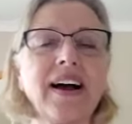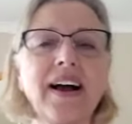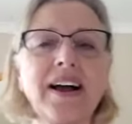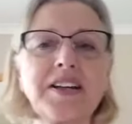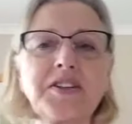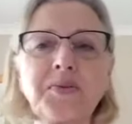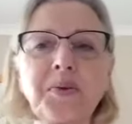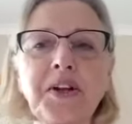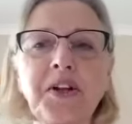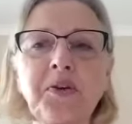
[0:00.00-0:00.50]

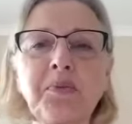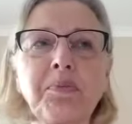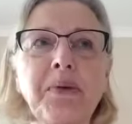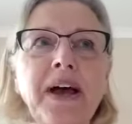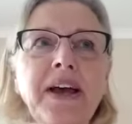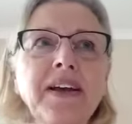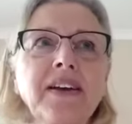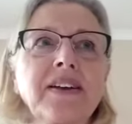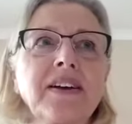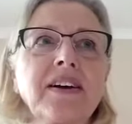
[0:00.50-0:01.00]
As we look
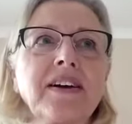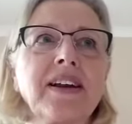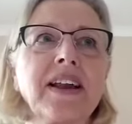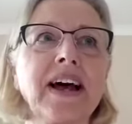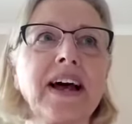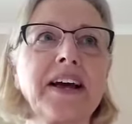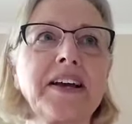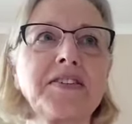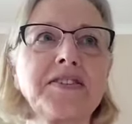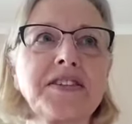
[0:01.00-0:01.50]
back in our
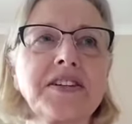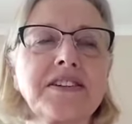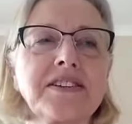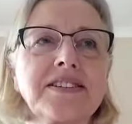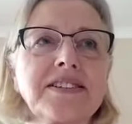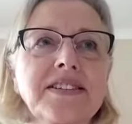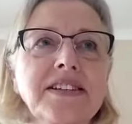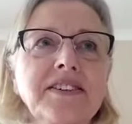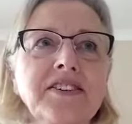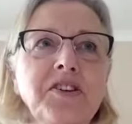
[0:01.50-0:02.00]
lives, there are
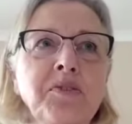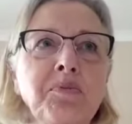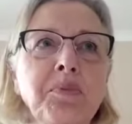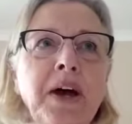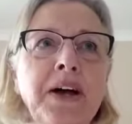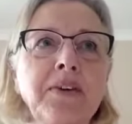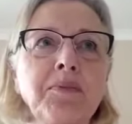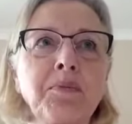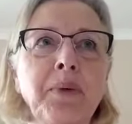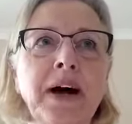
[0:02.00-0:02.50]
certain
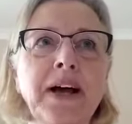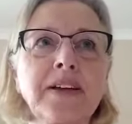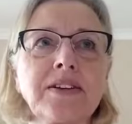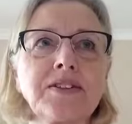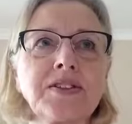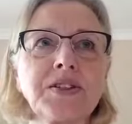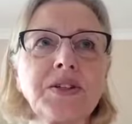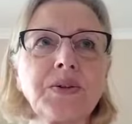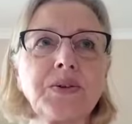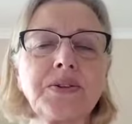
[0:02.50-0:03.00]

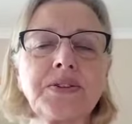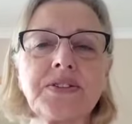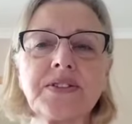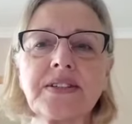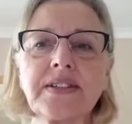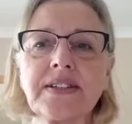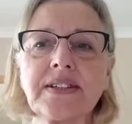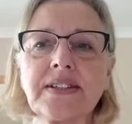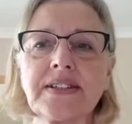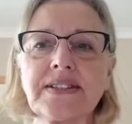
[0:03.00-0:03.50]
milestones
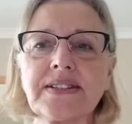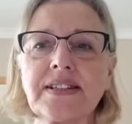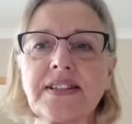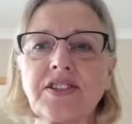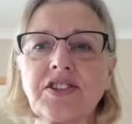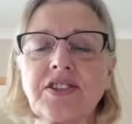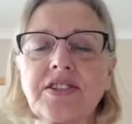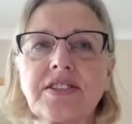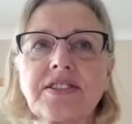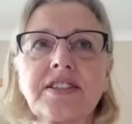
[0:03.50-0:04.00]
and
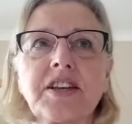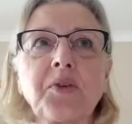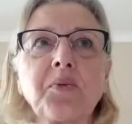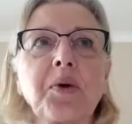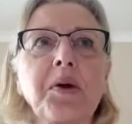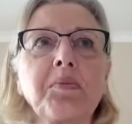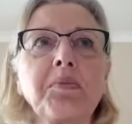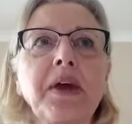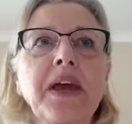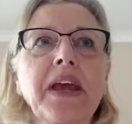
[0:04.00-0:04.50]
decisions that
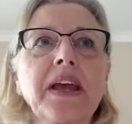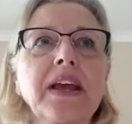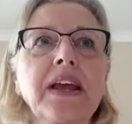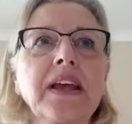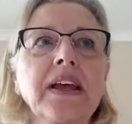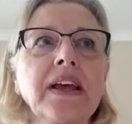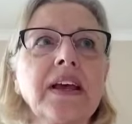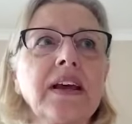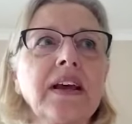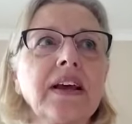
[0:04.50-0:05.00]
we make
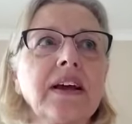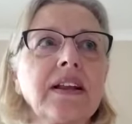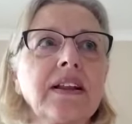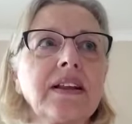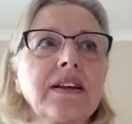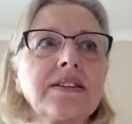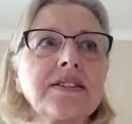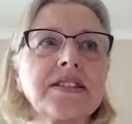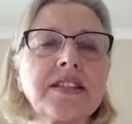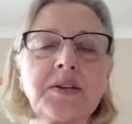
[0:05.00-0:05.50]

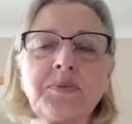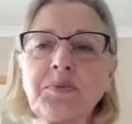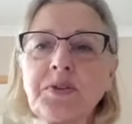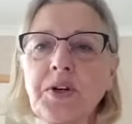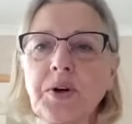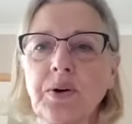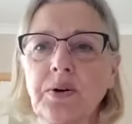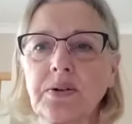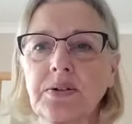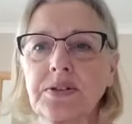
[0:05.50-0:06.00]
that seem
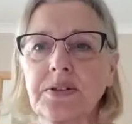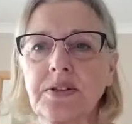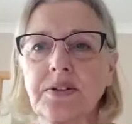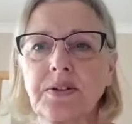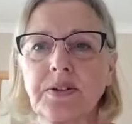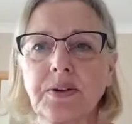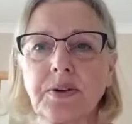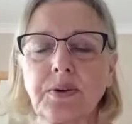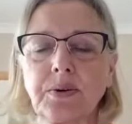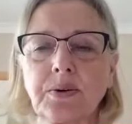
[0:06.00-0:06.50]
to alter
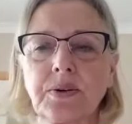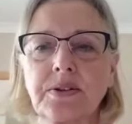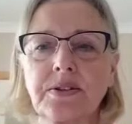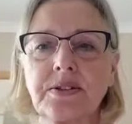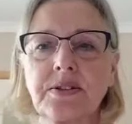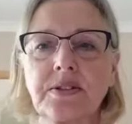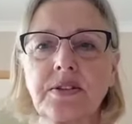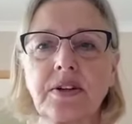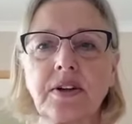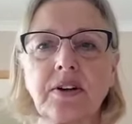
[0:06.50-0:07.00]
the
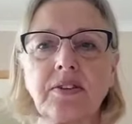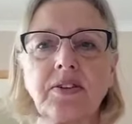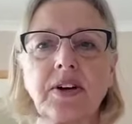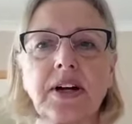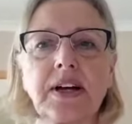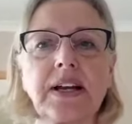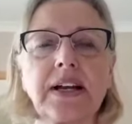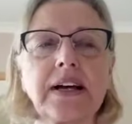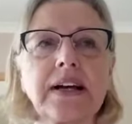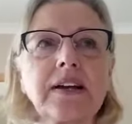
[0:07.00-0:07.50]
course of our
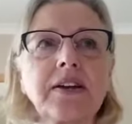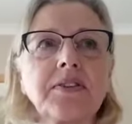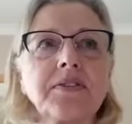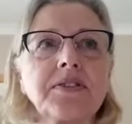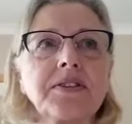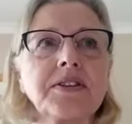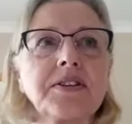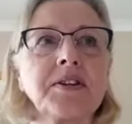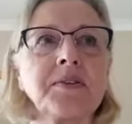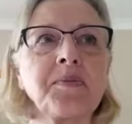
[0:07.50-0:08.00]

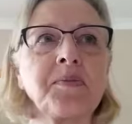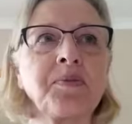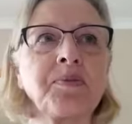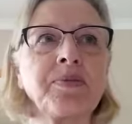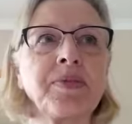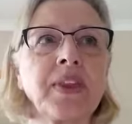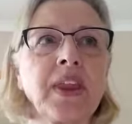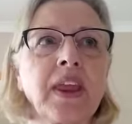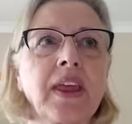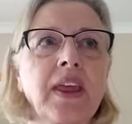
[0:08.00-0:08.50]
lives.
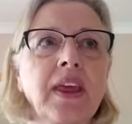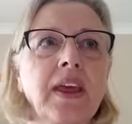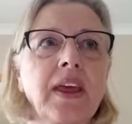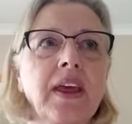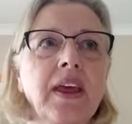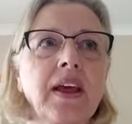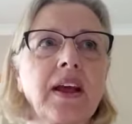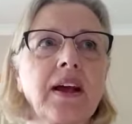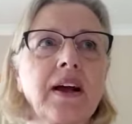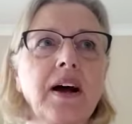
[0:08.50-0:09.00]

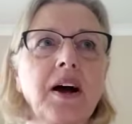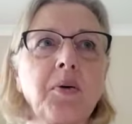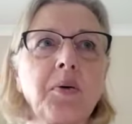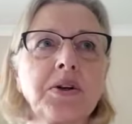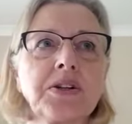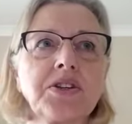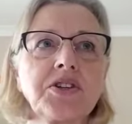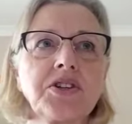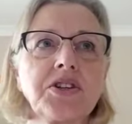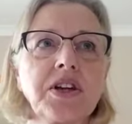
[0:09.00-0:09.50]
I
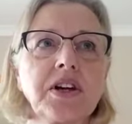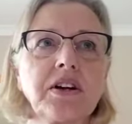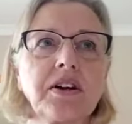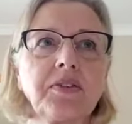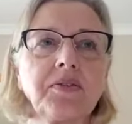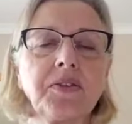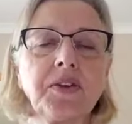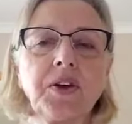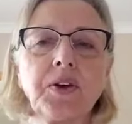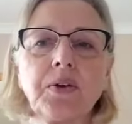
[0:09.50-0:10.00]
want to share a
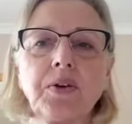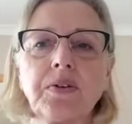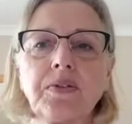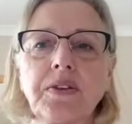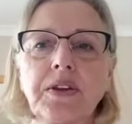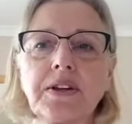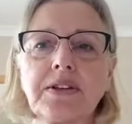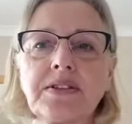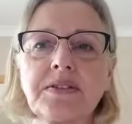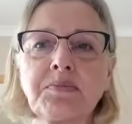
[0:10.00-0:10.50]
few of
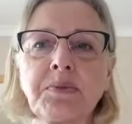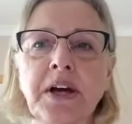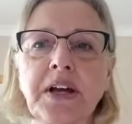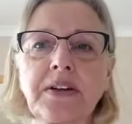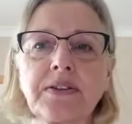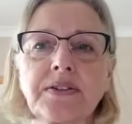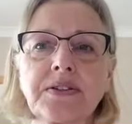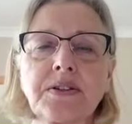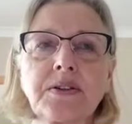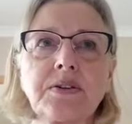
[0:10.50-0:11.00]
these
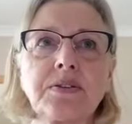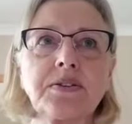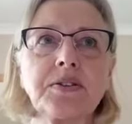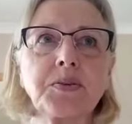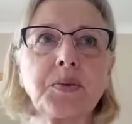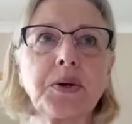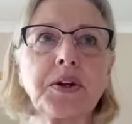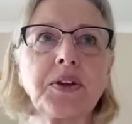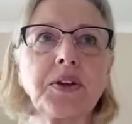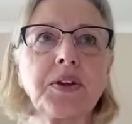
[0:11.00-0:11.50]
milestones
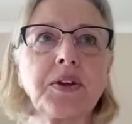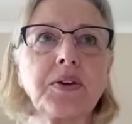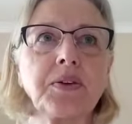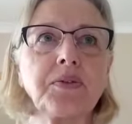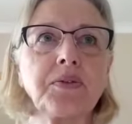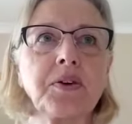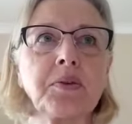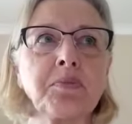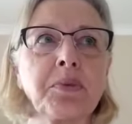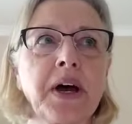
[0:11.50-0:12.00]
with you
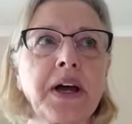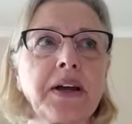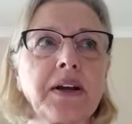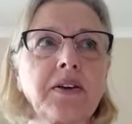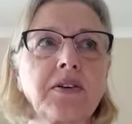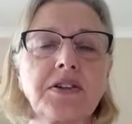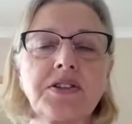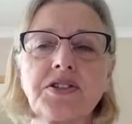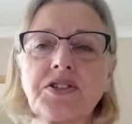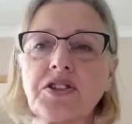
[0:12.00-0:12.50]
from my
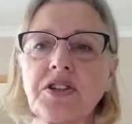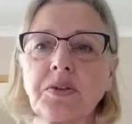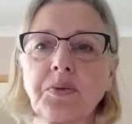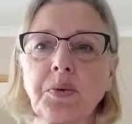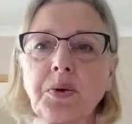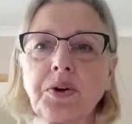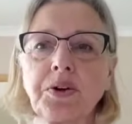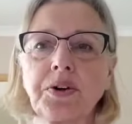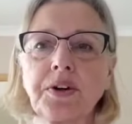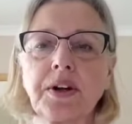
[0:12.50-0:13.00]
Christian
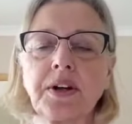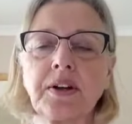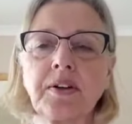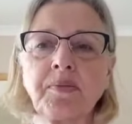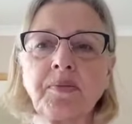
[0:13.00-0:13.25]
walk.